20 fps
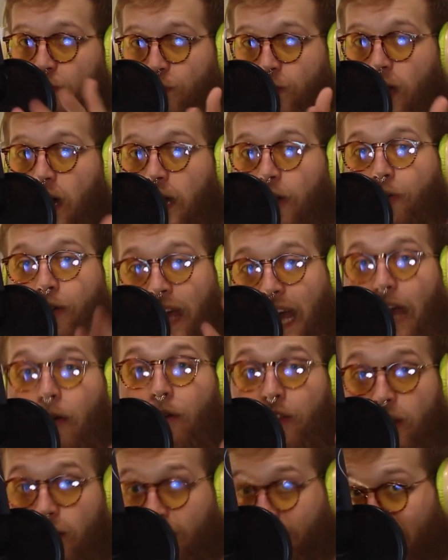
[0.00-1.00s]
we're not okay
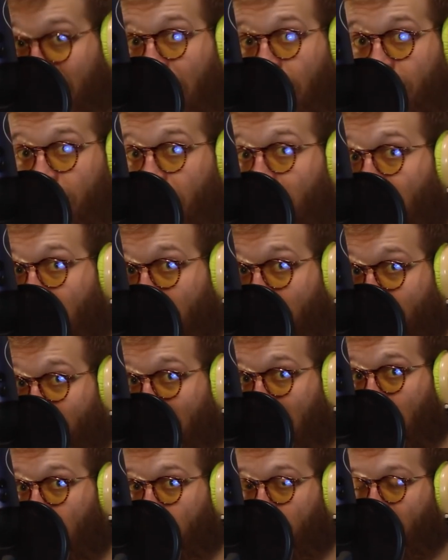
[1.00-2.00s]
with ourselves a lot of the
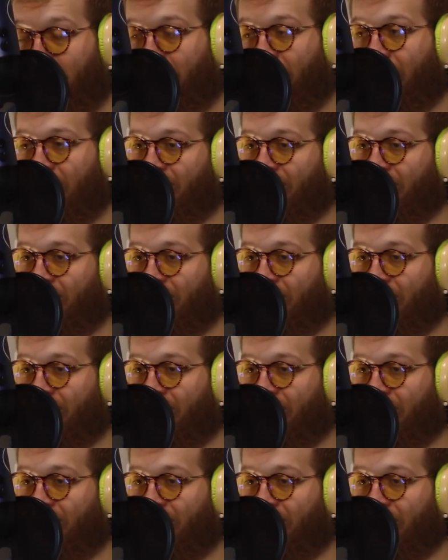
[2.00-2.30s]
time